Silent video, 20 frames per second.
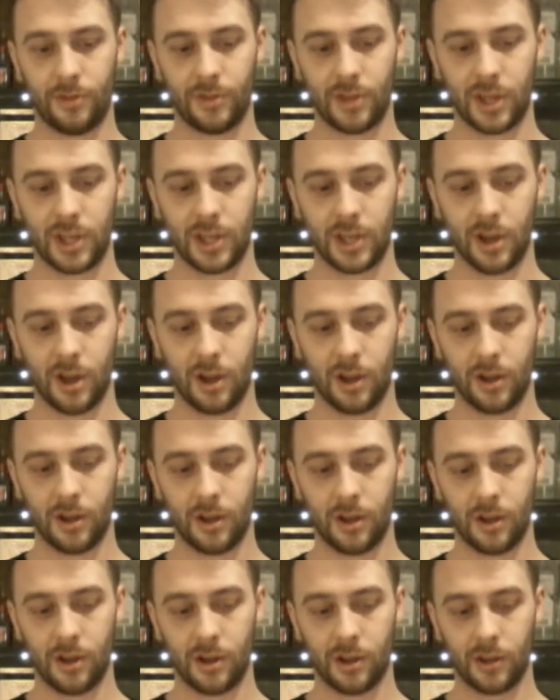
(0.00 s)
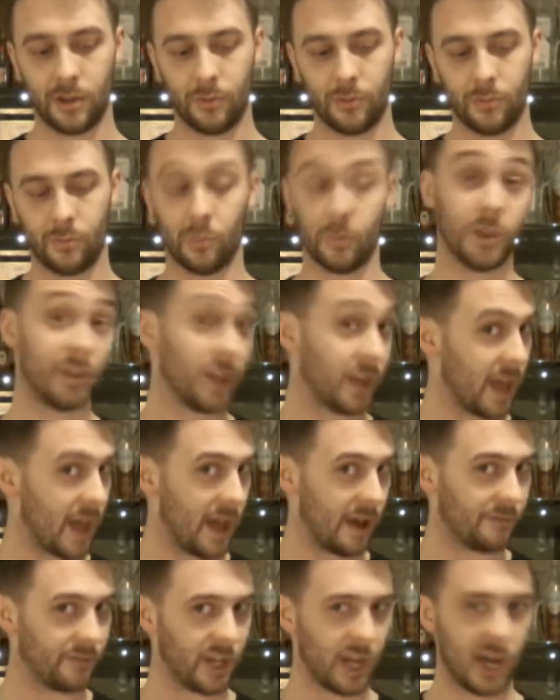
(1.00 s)
the
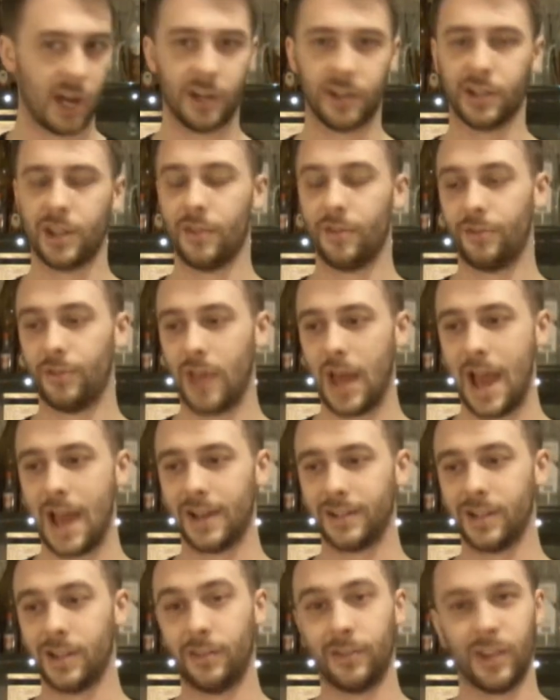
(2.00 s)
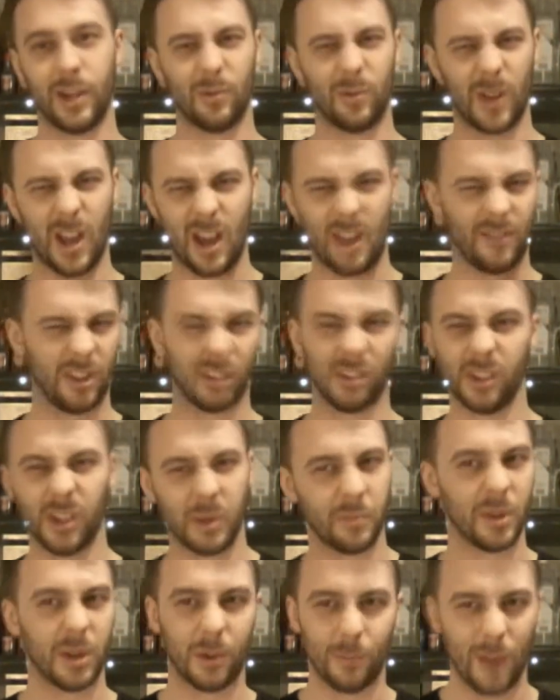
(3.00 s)
caveat that they would have
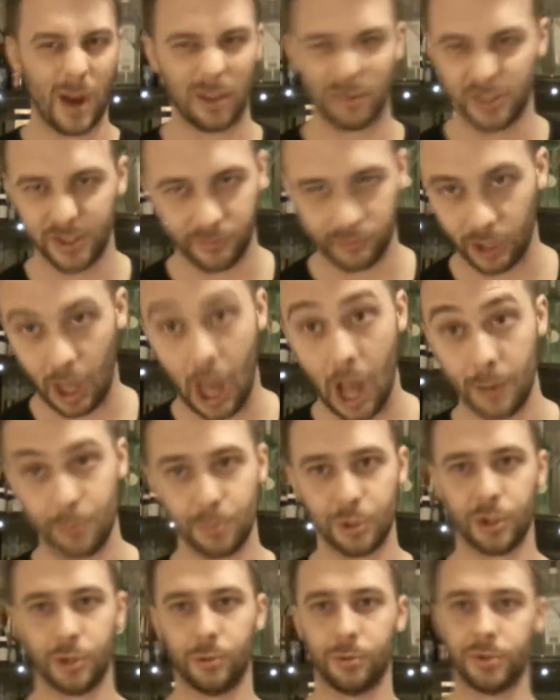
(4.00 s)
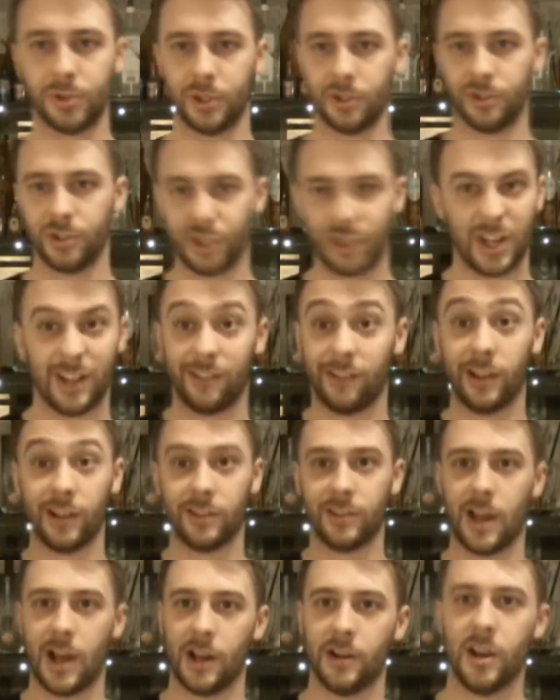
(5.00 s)
unlimited amounts of lime juice and shit
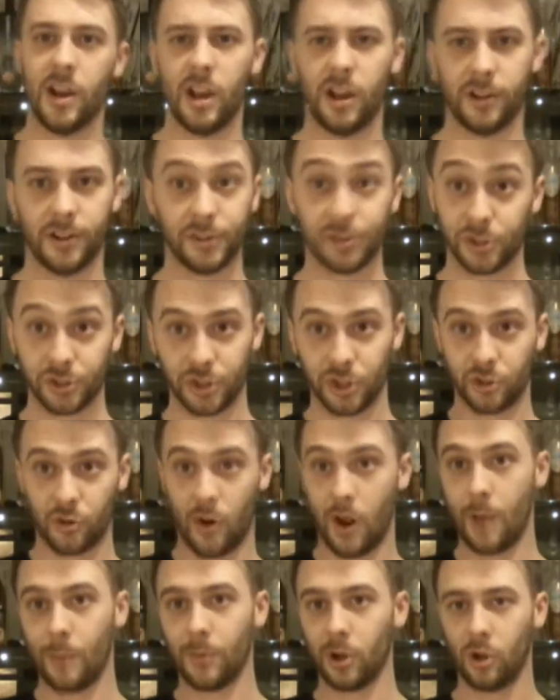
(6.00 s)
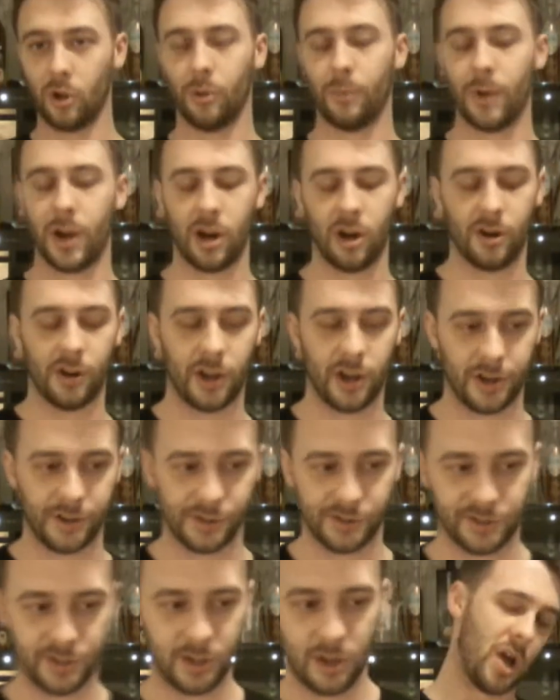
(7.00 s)
like that, because it's a tropical
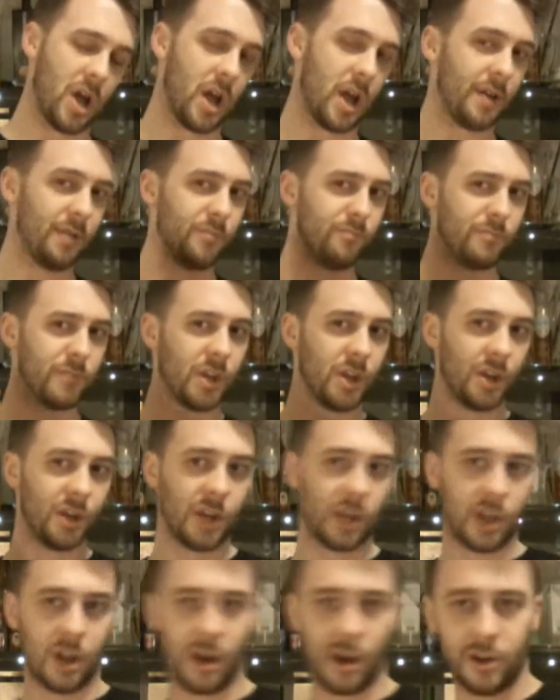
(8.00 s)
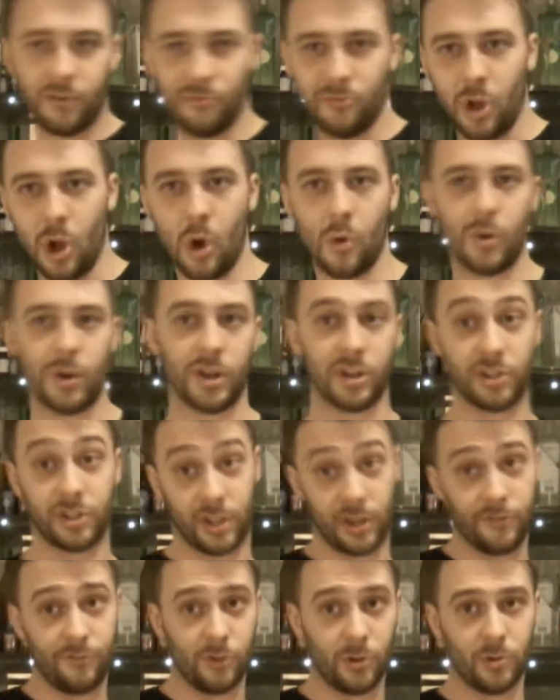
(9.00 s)
paradise. I'm gonna kind of go in a
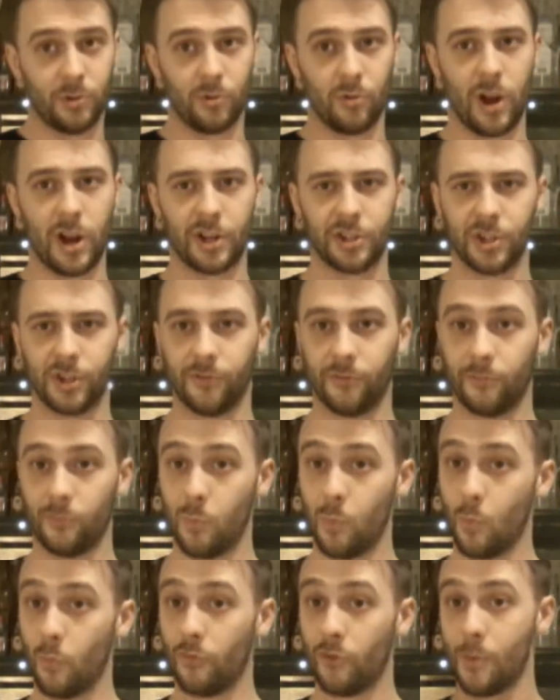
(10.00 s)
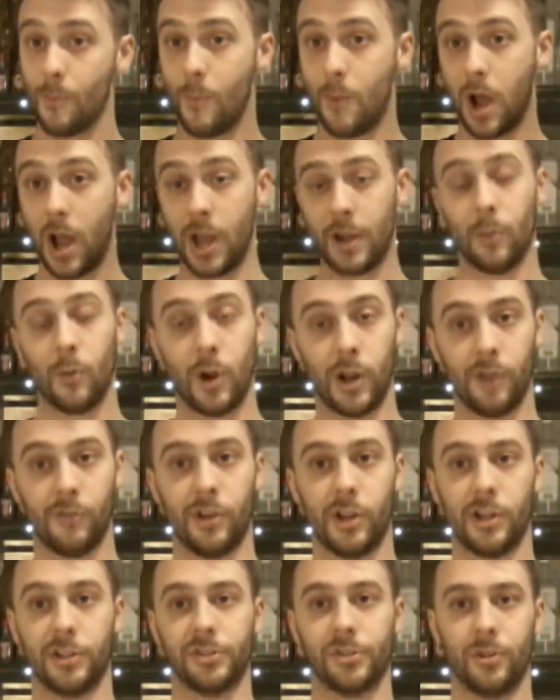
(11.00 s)
different direction from my way of
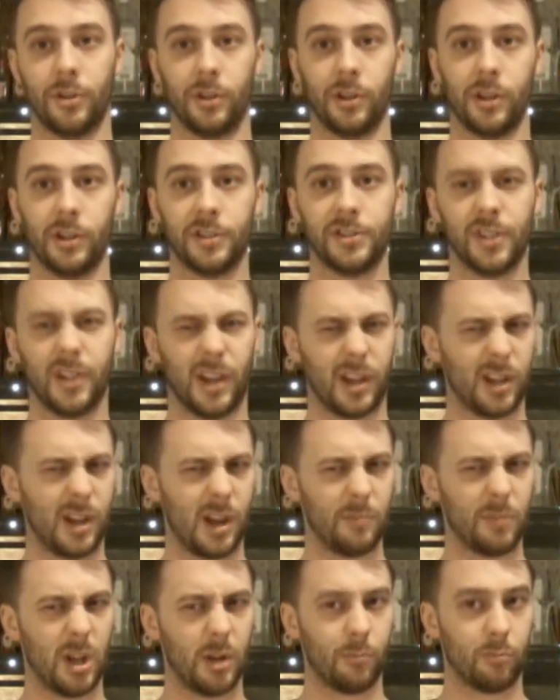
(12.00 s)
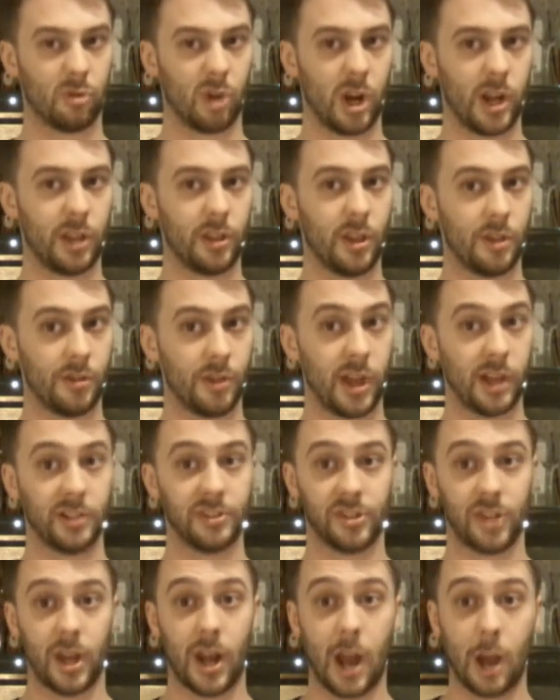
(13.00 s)
answering this, and I'm gonna bring the
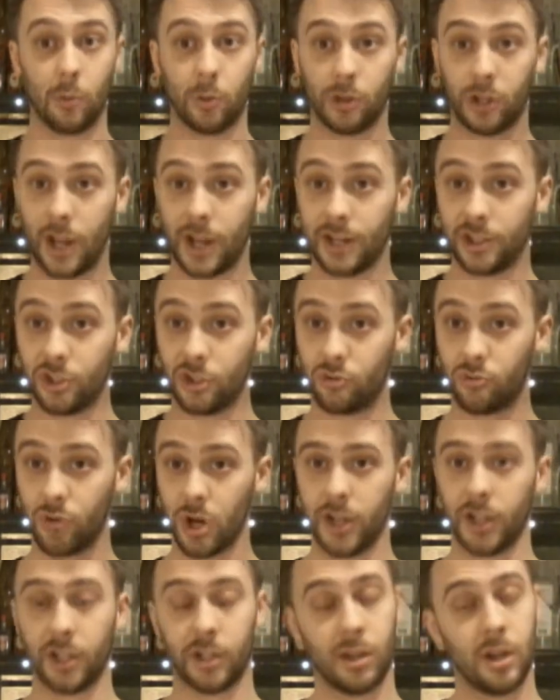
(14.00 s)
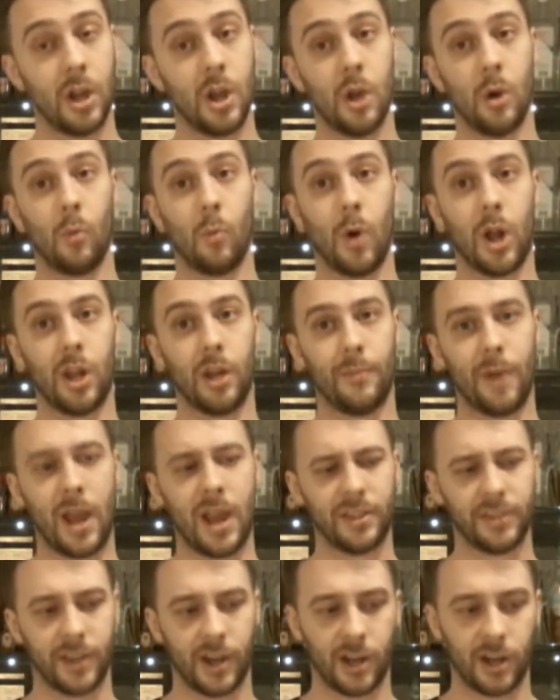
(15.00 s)
things that I would like to drink while I'm
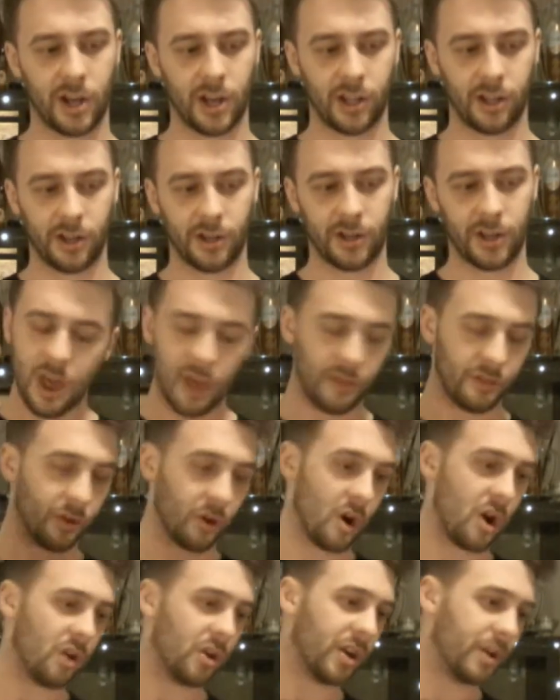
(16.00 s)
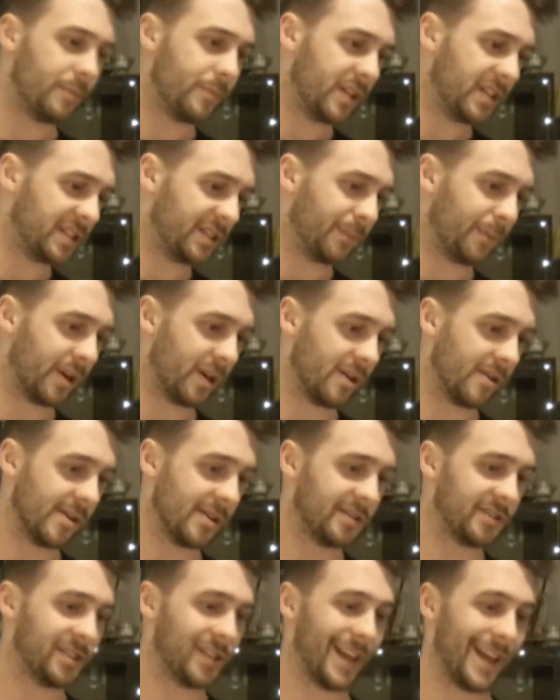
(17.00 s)
at that island. They're all gonna be
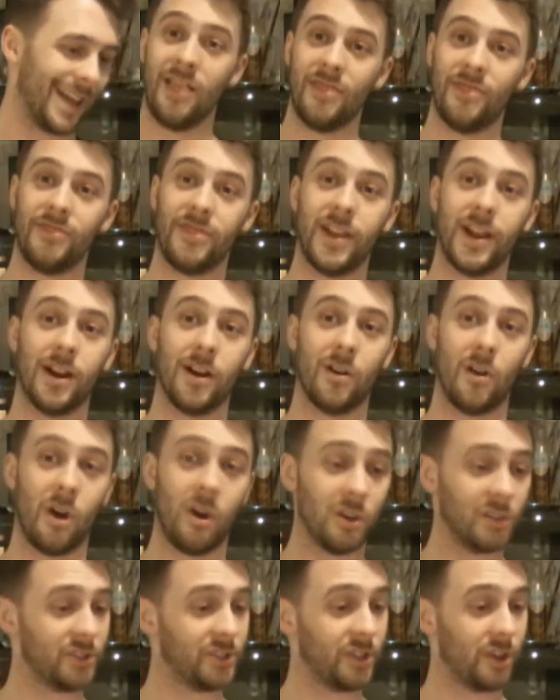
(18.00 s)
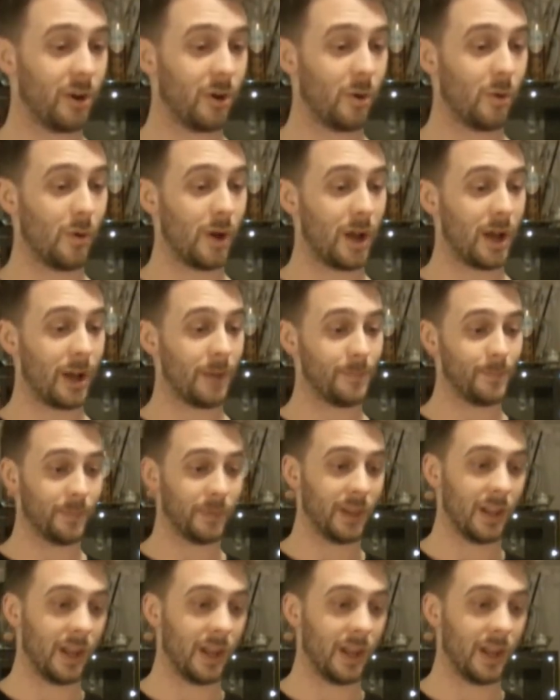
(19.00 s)
spirits. They're also,